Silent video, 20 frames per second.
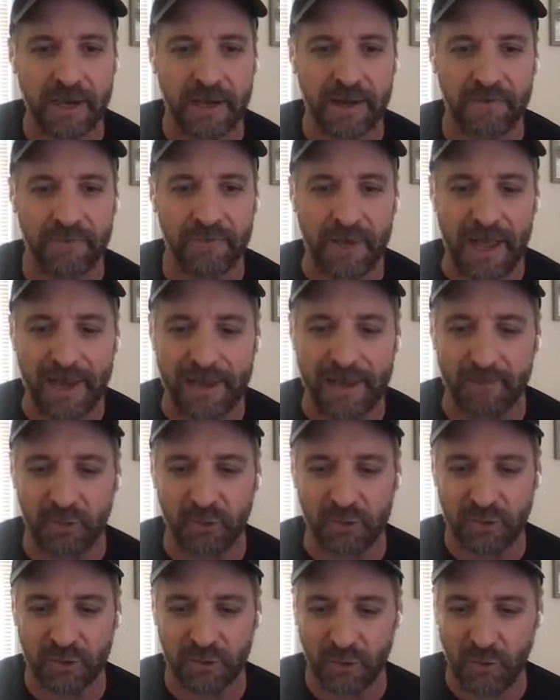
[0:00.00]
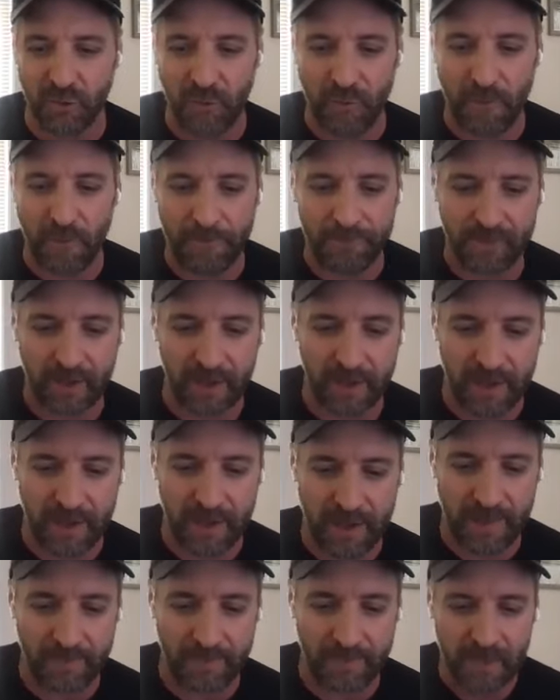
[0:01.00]
like an invaluable tool.
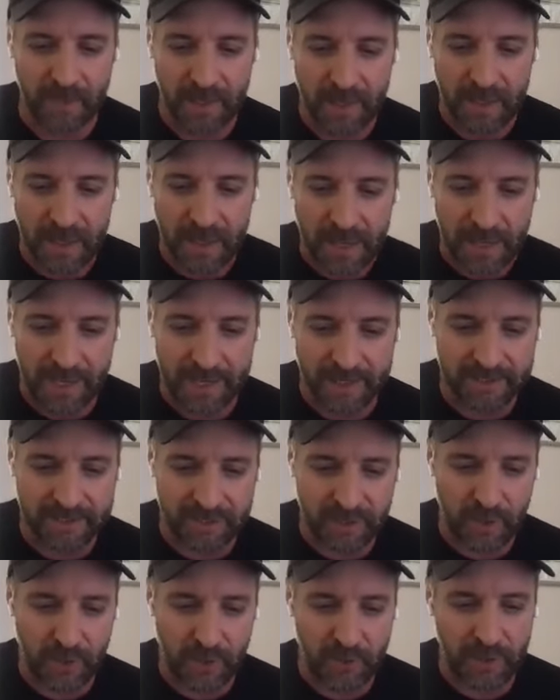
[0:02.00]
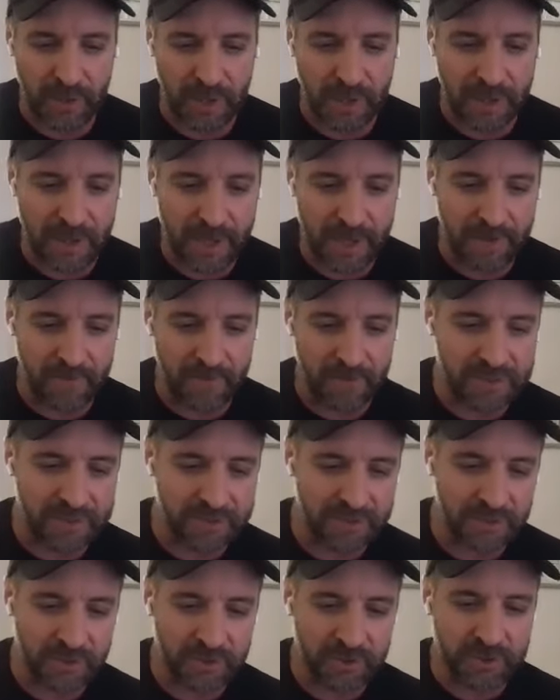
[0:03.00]
And so it
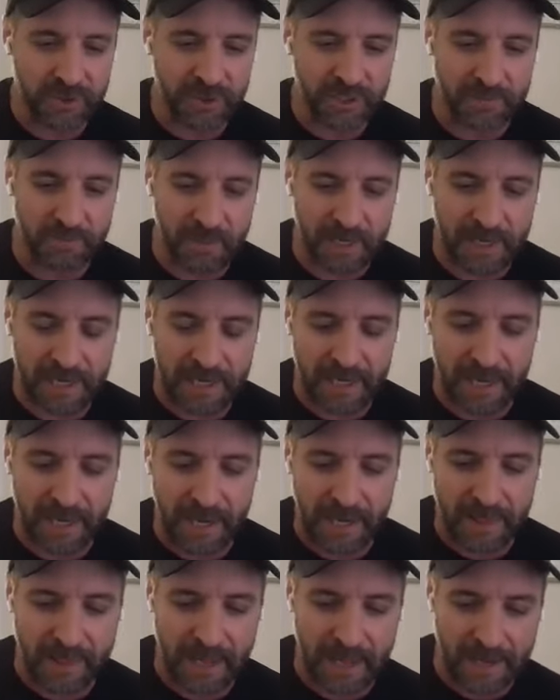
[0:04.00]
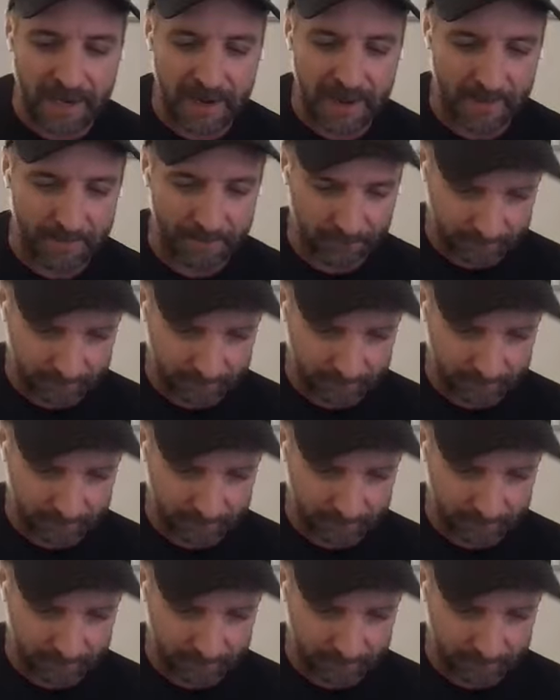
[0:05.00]
was usually me, and then